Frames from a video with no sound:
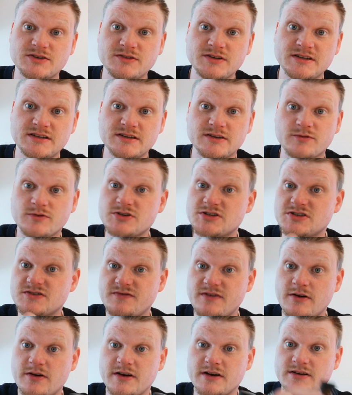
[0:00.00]
to it, which is
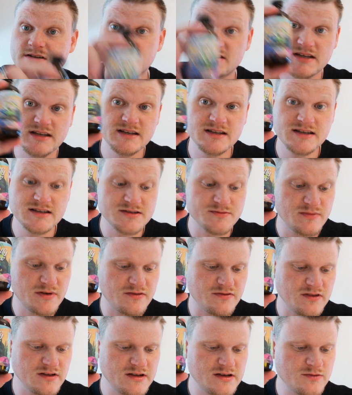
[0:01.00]
very nice, and it is
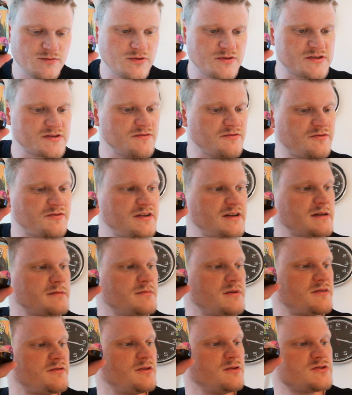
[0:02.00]
mentholated with synthetic
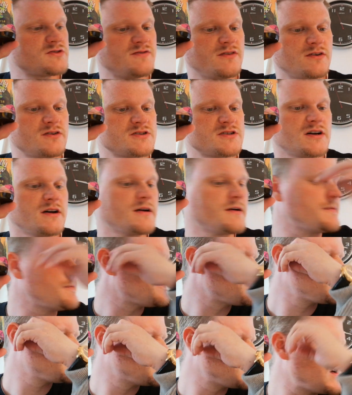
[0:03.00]
menthol as far as I
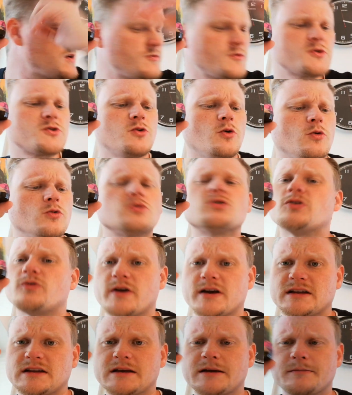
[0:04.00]
recall
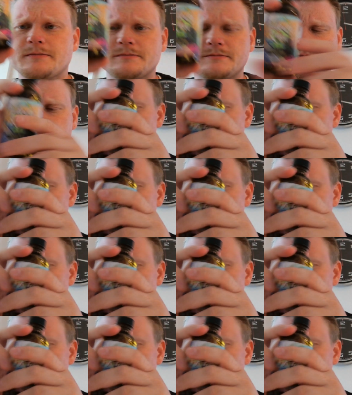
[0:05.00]
correctly.